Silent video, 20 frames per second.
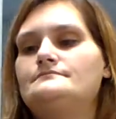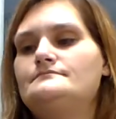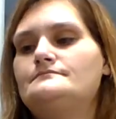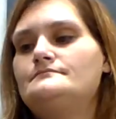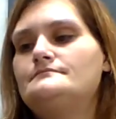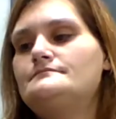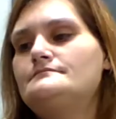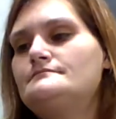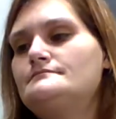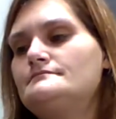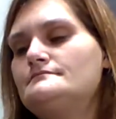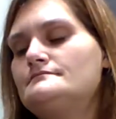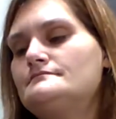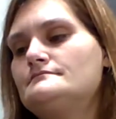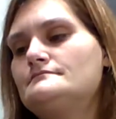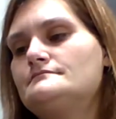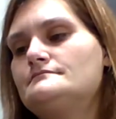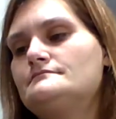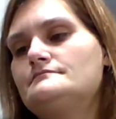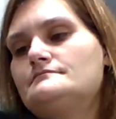
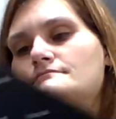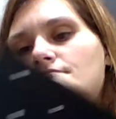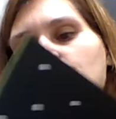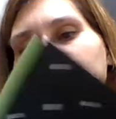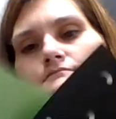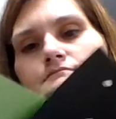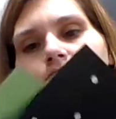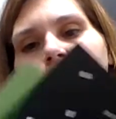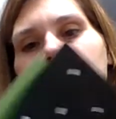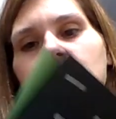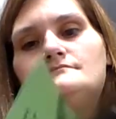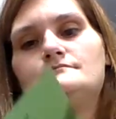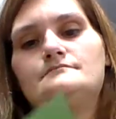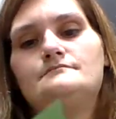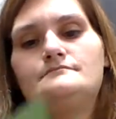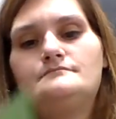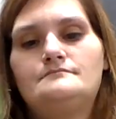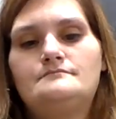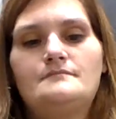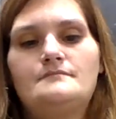
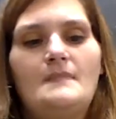(silence)